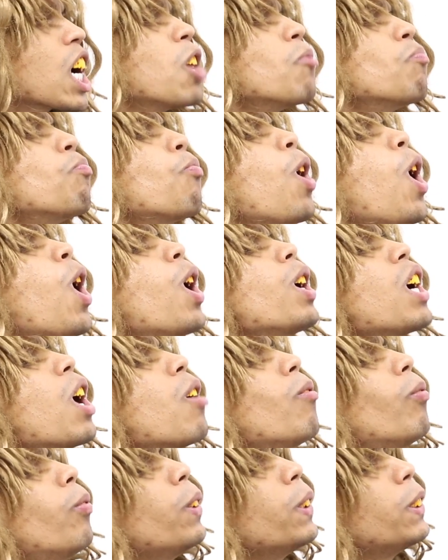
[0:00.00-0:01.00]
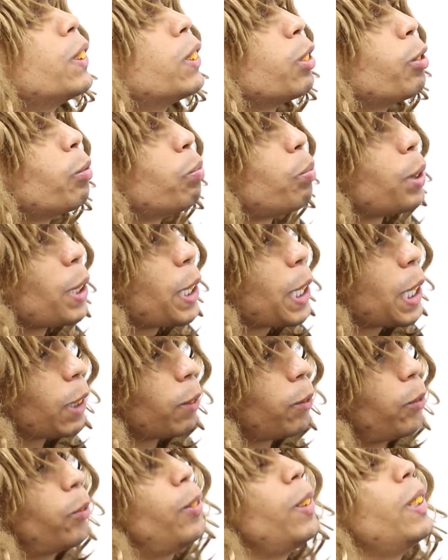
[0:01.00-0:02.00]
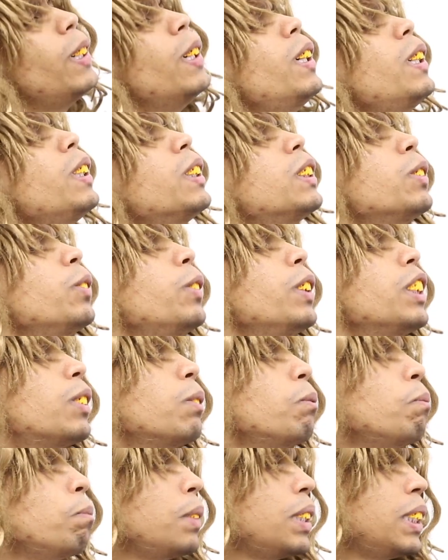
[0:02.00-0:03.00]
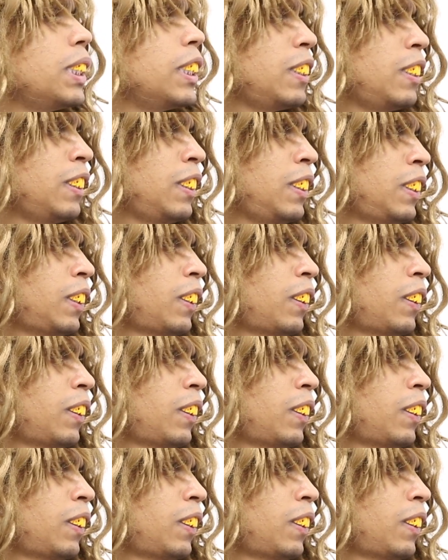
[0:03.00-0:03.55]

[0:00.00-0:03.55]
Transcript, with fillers: Come on, Abu Zubair, flirt with me.